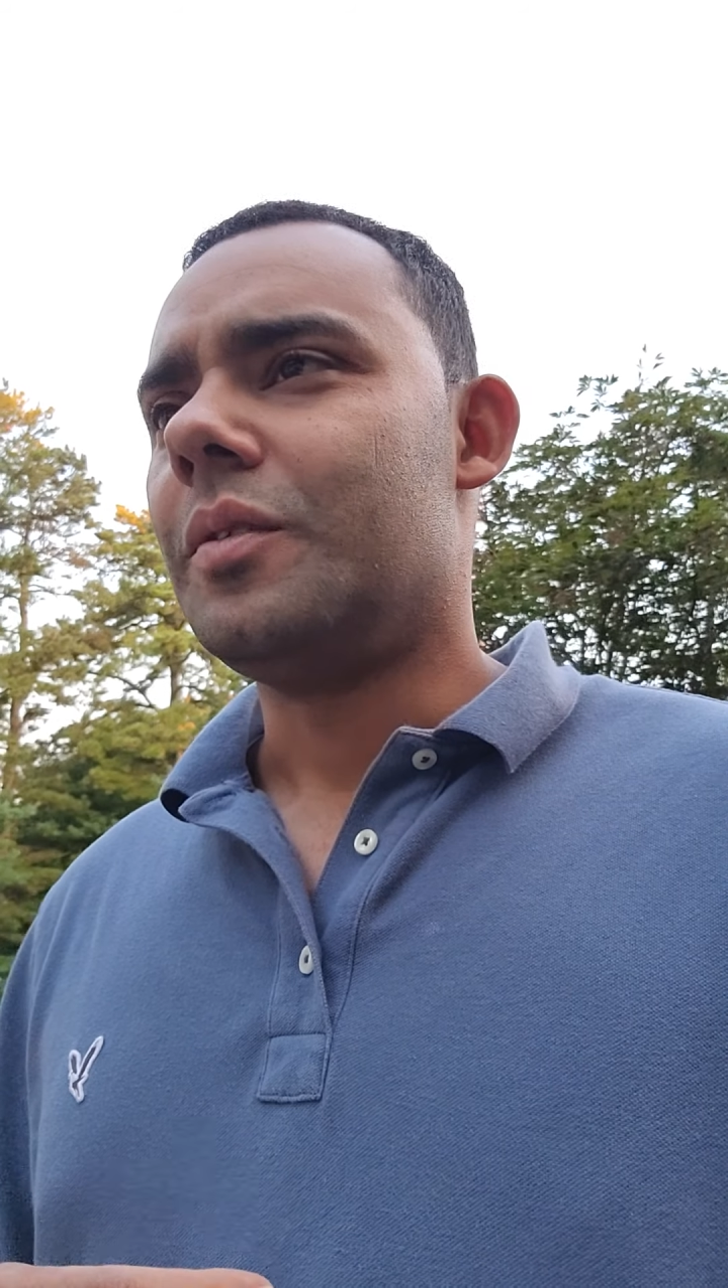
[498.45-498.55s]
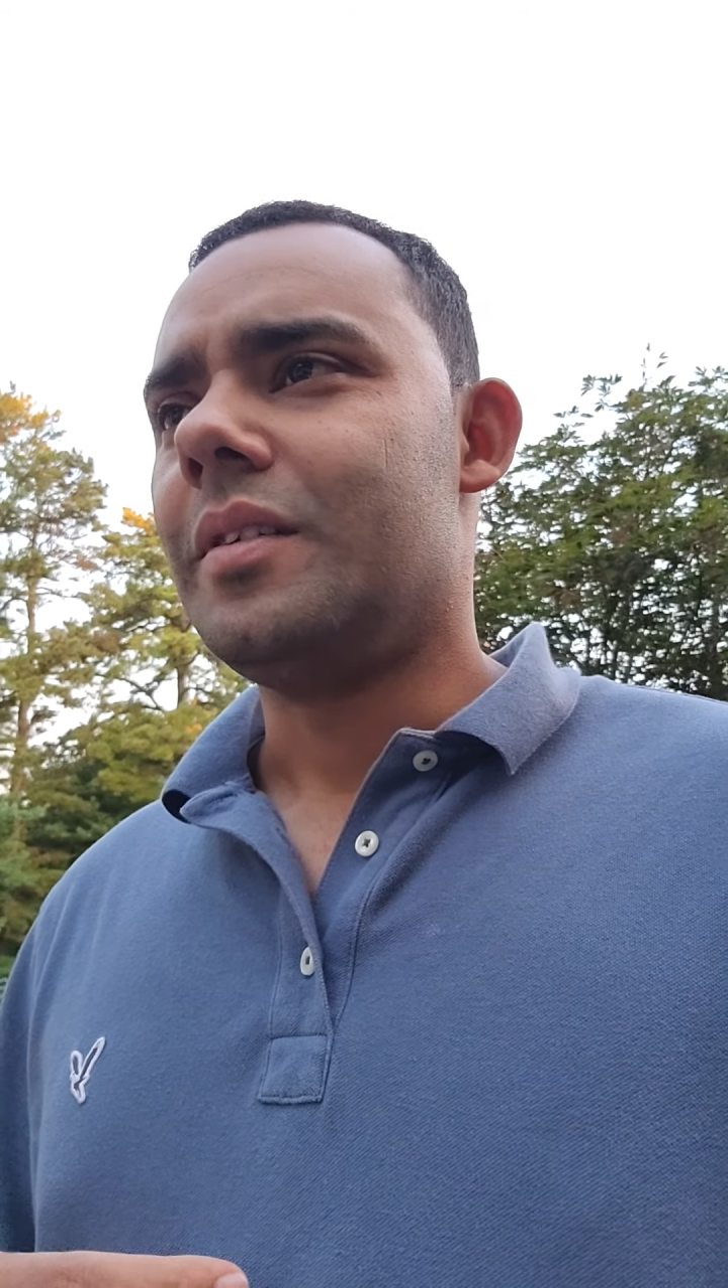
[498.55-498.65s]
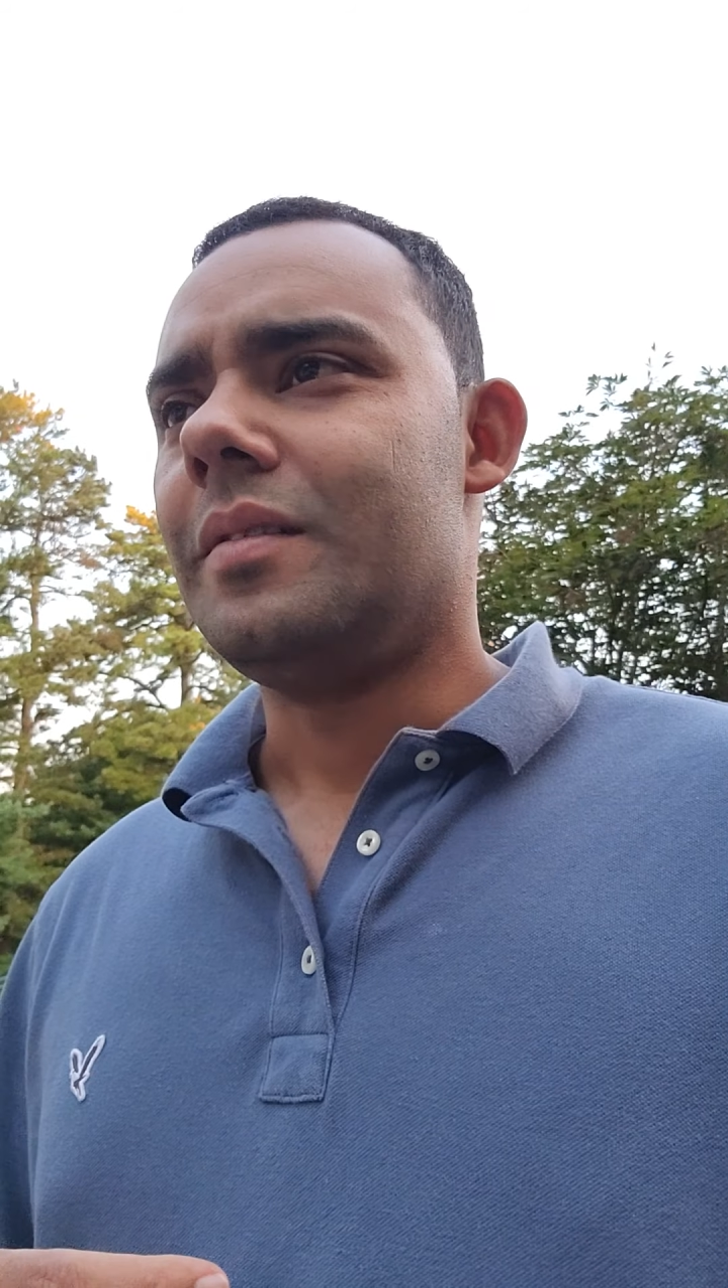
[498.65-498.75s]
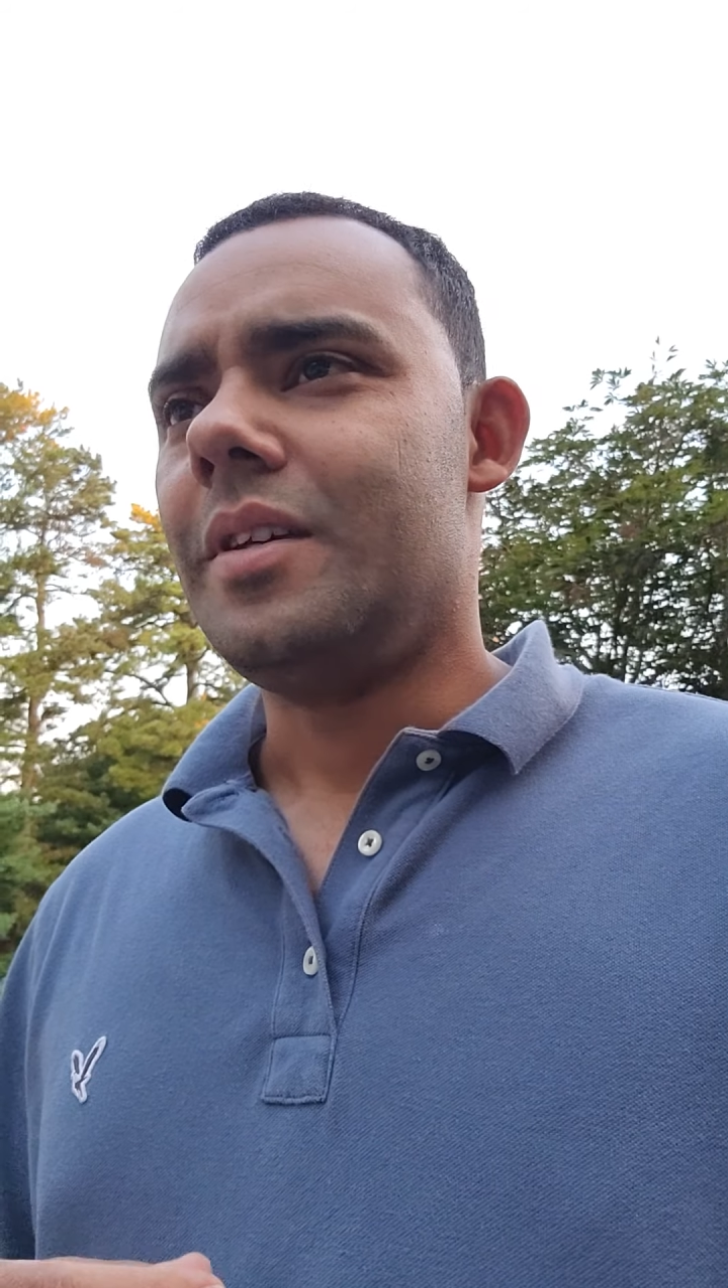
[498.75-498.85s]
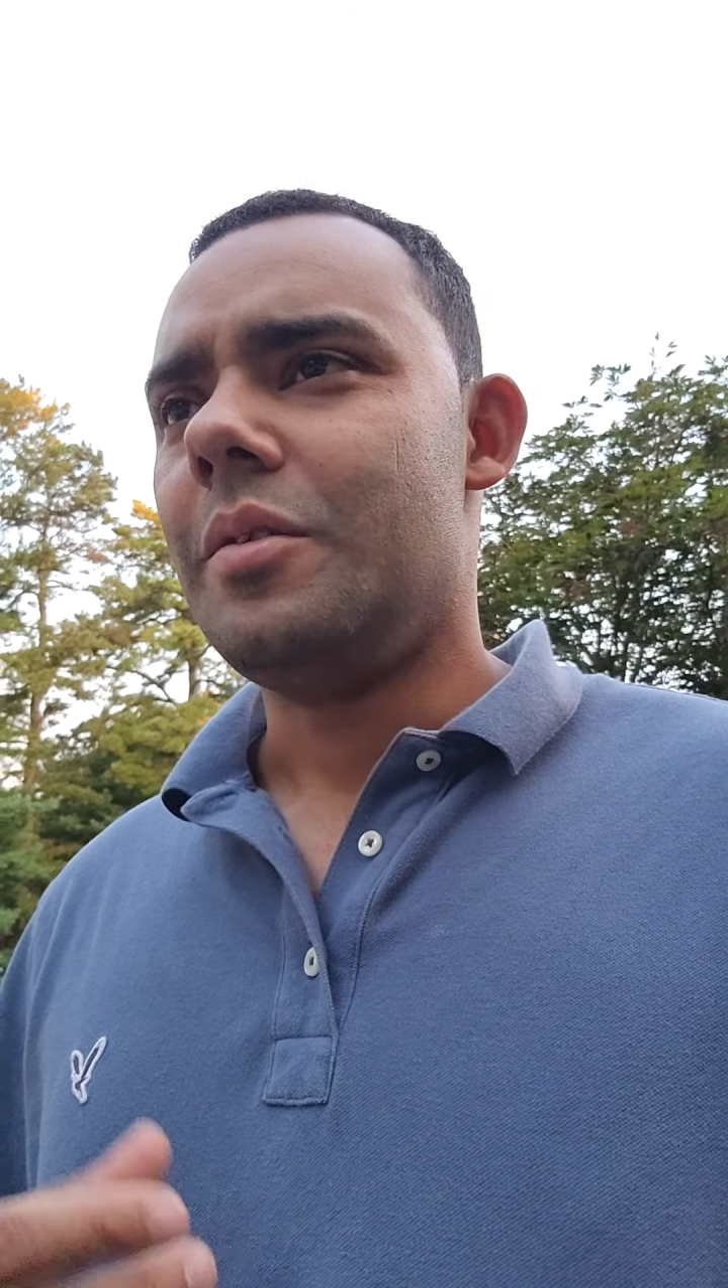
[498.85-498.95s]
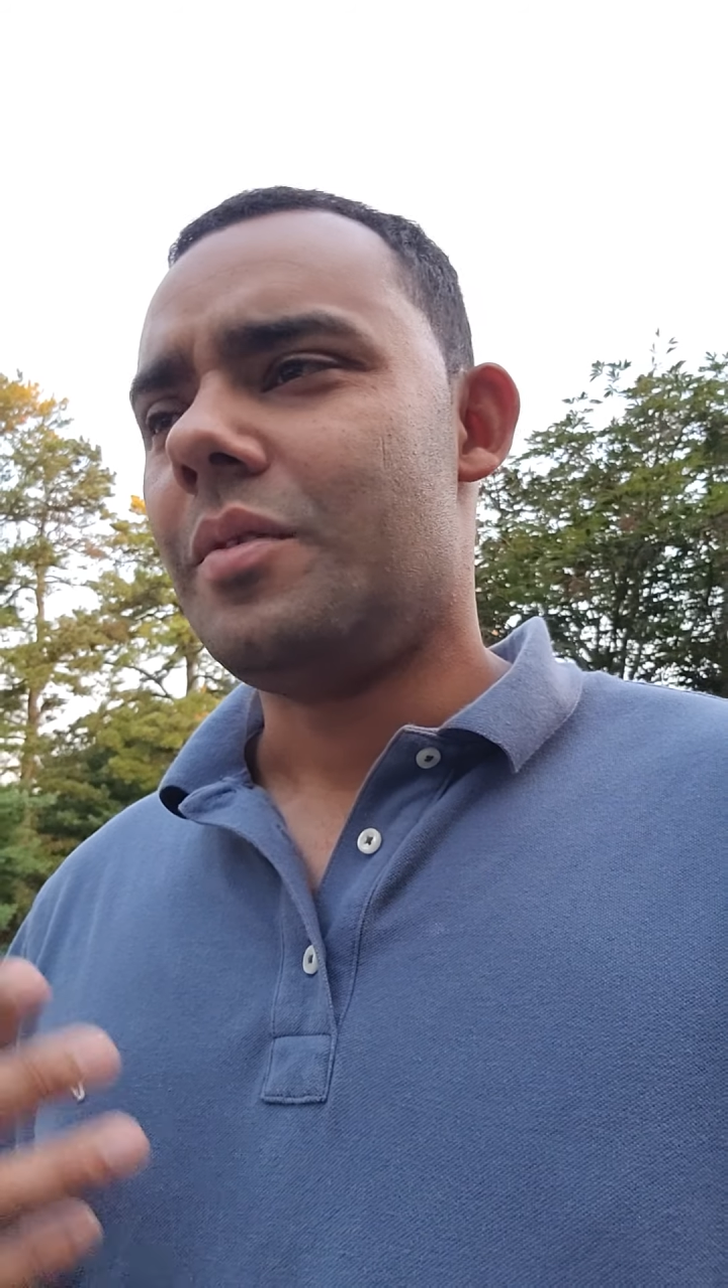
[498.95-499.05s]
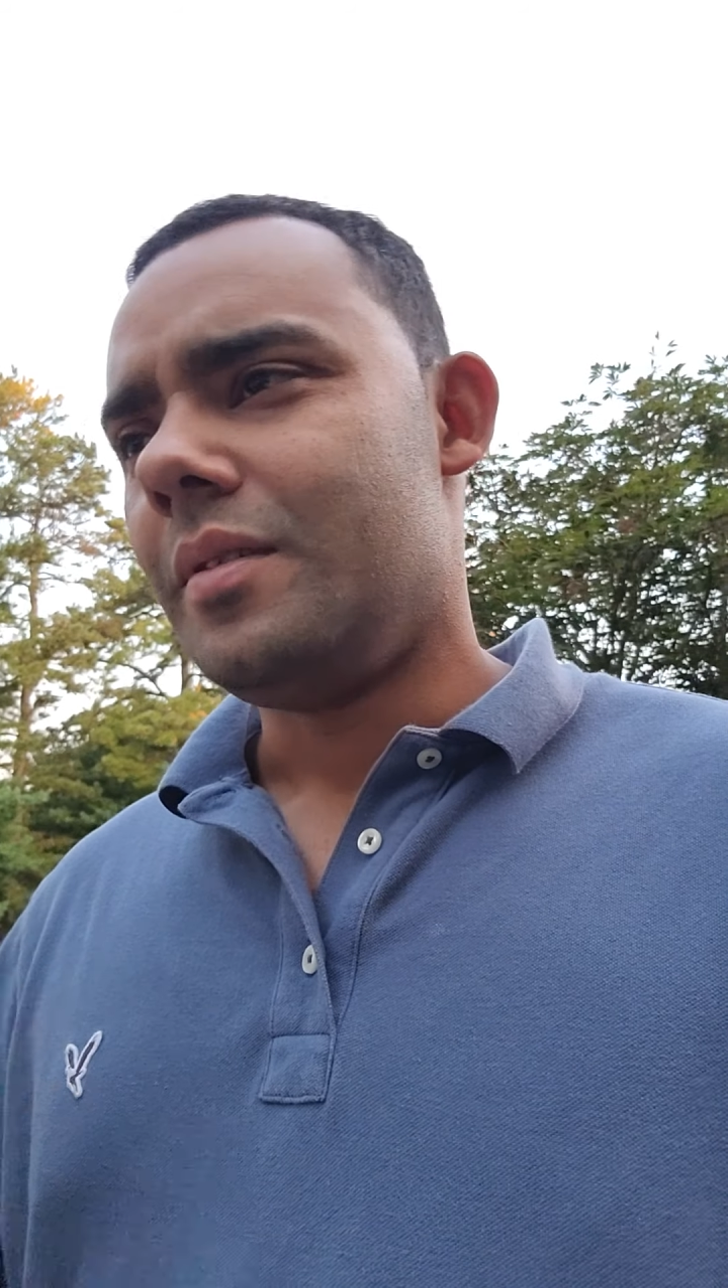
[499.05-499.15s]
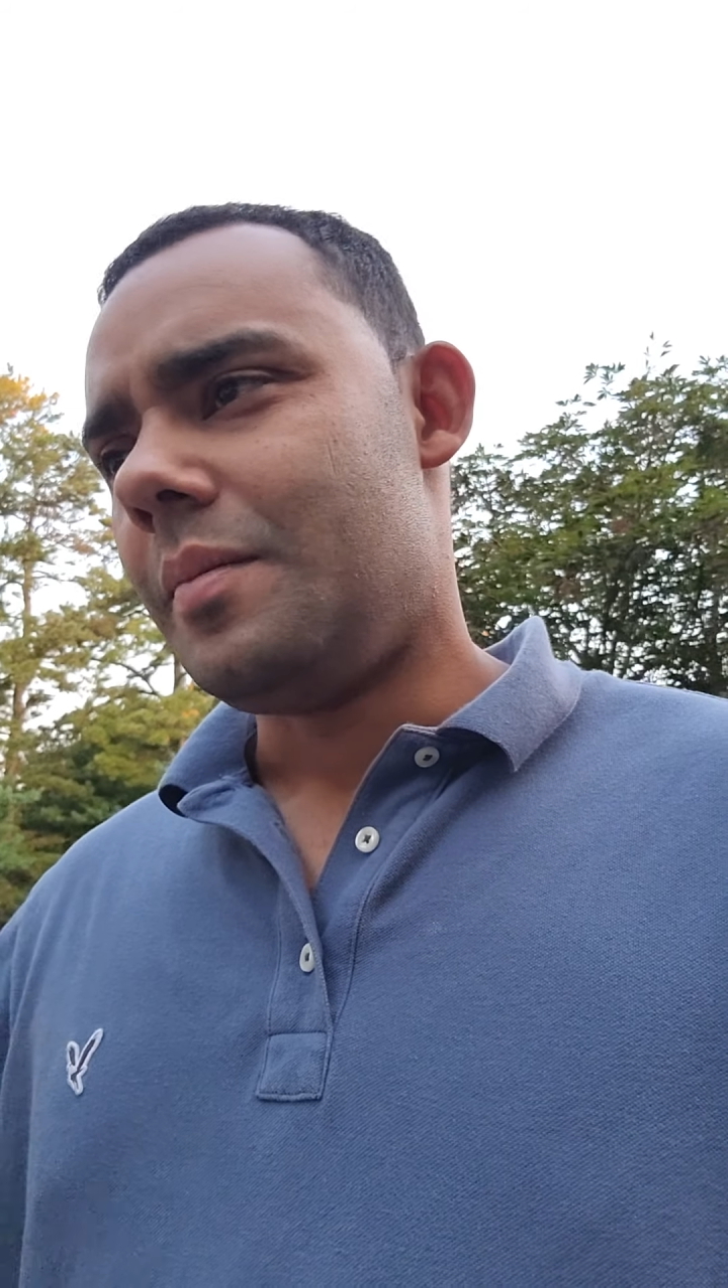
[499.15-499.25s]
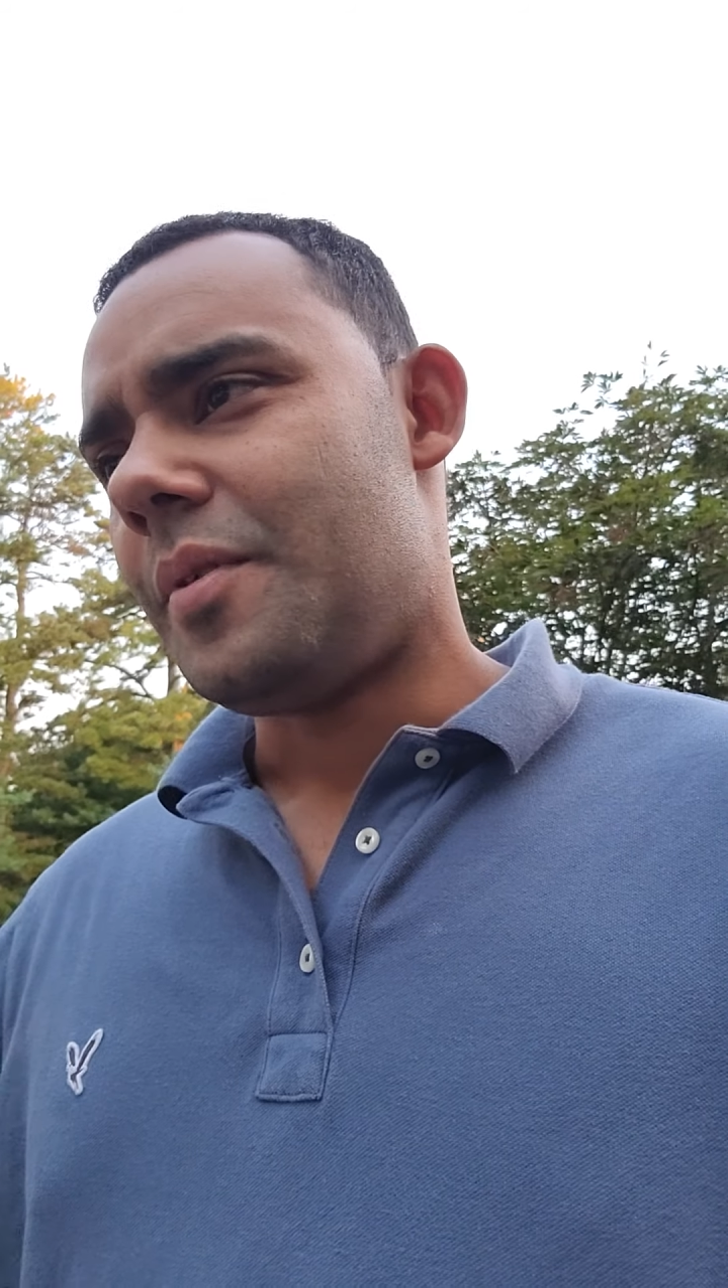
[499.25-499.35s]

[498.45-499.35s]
the